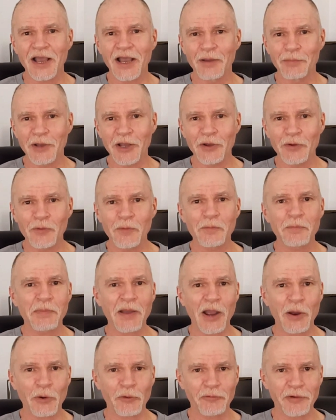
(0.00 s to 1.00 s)
about
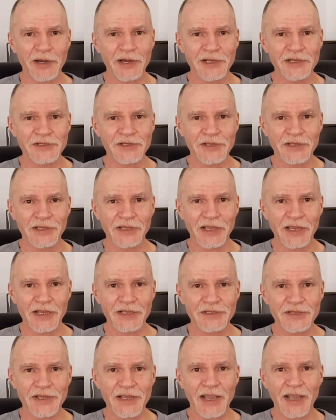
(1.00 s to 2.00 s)
power ratings in
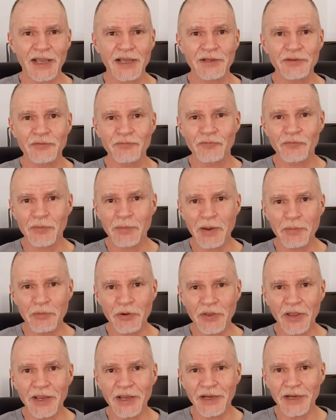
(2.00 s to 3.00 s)
LEDs. And
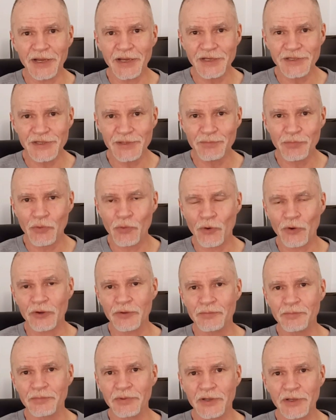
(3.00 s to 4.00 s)
remember, it is
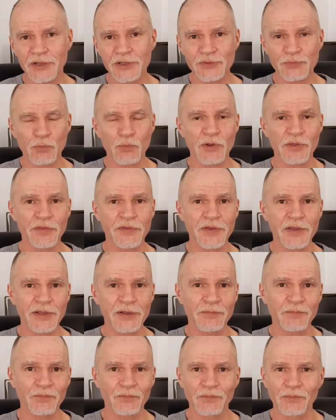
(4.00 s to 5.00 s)
important, because one
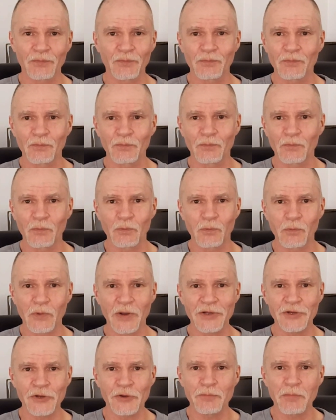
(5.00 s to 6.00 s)
thing,
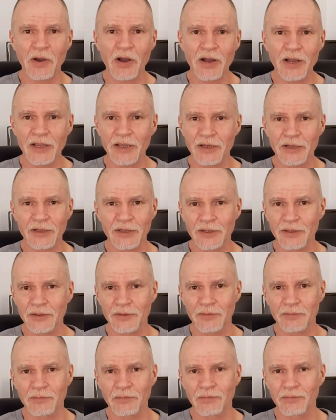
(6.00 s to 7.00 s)
when you buy
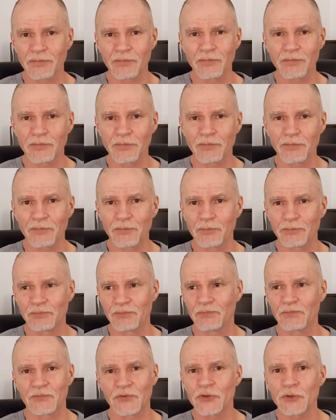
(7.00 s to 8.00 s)
a
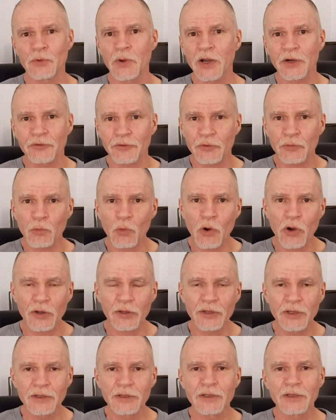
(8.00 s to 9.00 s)
200
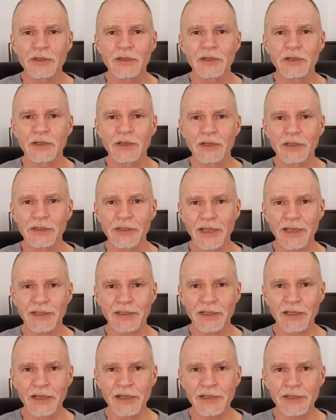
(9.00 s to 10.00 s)
watt
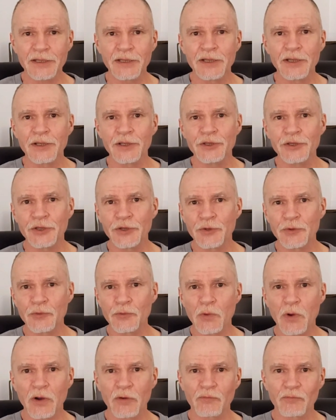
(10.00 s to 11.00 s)
LED light,
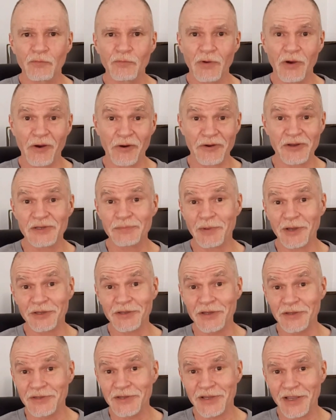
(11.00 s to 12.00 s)
you are
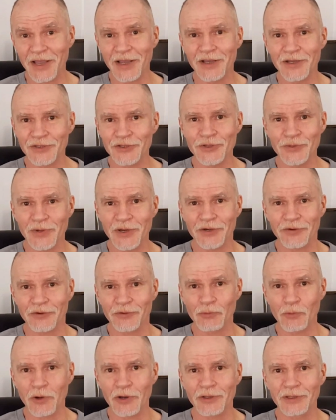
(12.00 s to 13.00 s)
expecting to get a
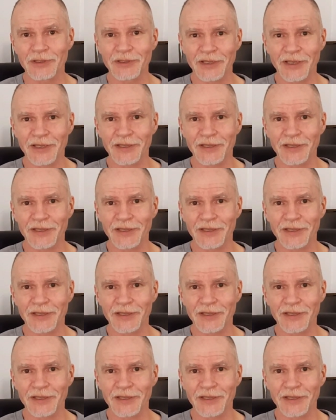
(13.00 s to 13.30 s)
200 watt